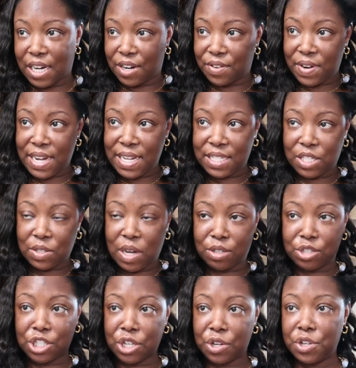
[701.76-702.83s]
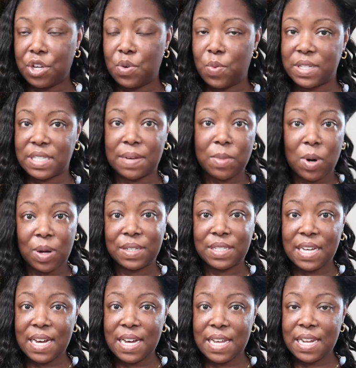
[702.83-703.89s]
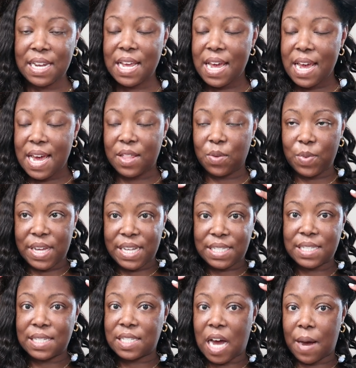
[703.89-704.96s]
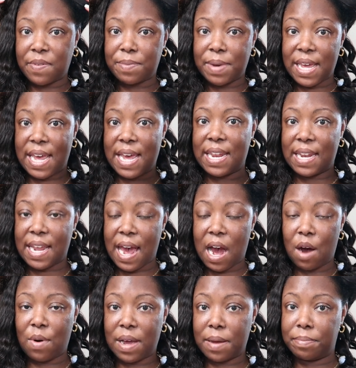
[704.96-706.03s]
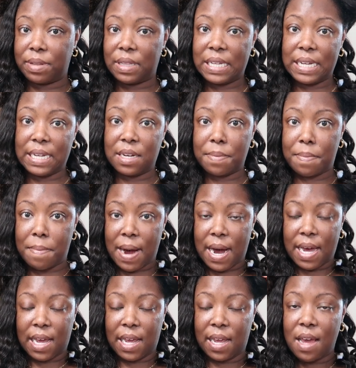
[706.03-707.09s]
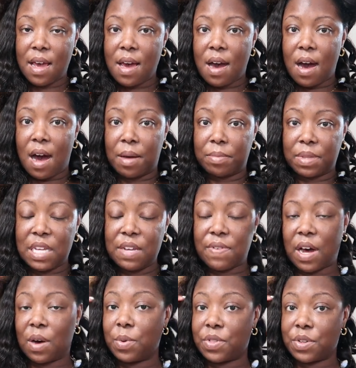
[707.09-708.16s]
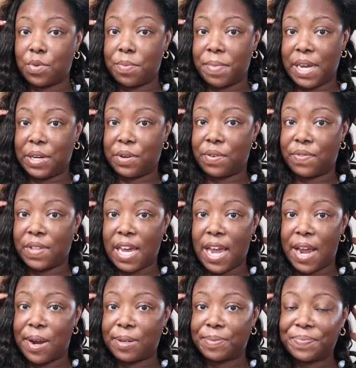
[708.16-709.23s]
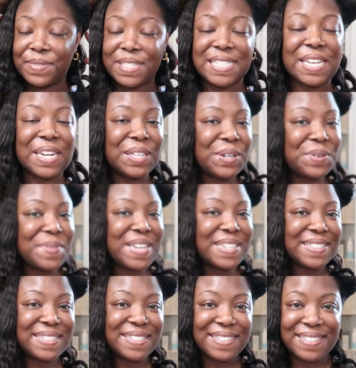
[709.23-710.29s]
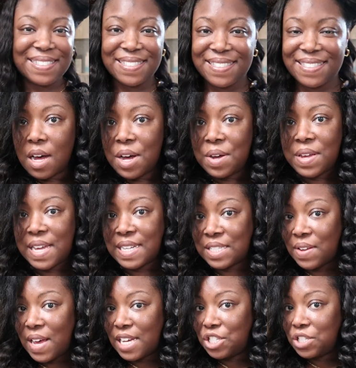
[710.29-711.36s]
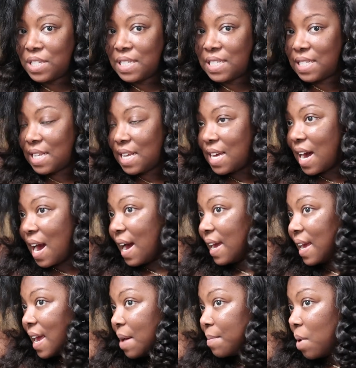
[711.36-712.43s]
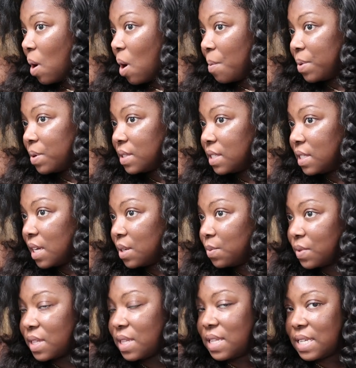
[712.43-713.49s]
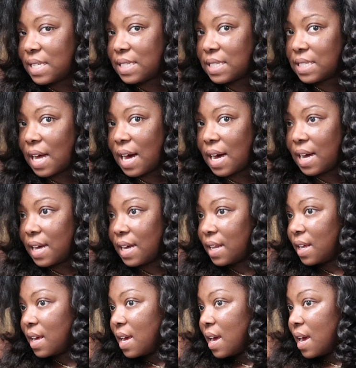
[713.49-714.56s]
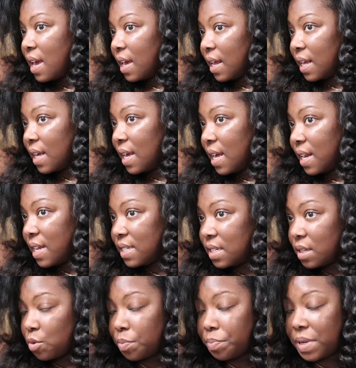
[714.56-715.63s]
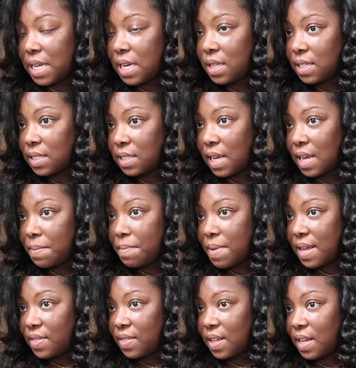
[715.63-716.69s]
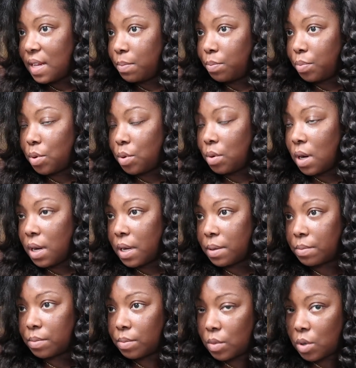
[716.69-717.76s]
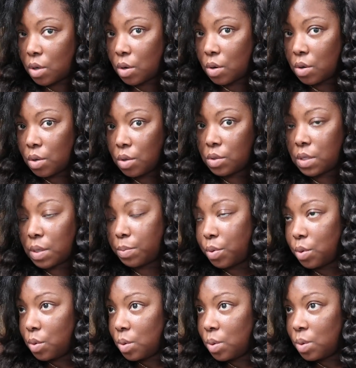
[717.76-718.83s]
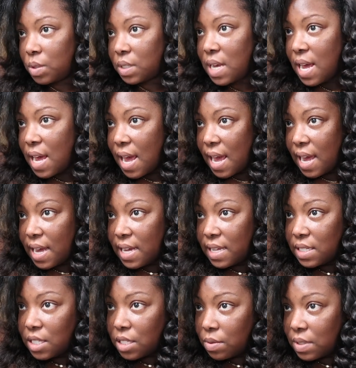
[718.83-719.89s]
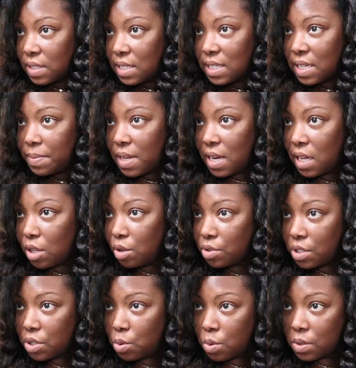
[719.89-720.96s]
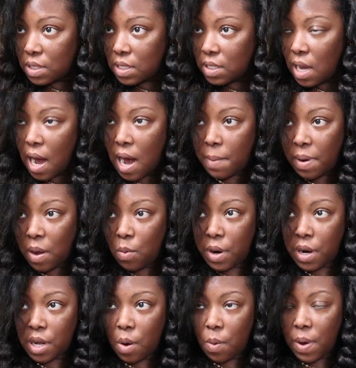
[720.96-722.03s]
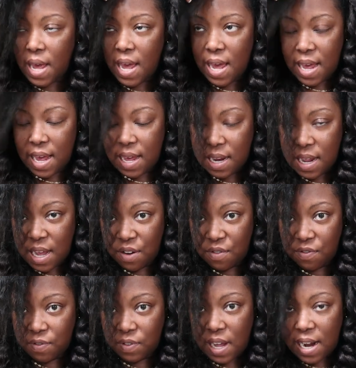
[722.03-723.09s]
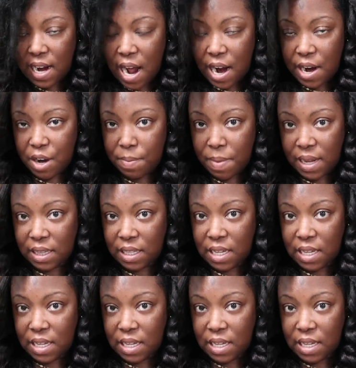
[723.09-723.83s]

All right, so I'll show you once I'm all done and then we get to the top of my head and how I blend my leave out with the remainder of the hair. See you in a little bit. Okay, so as you can see, I am almost done with this side. And again, I repeated the same method, um, curls and pulls. And so since I'm getting close towards the top, I wanna go ahead and flat iron my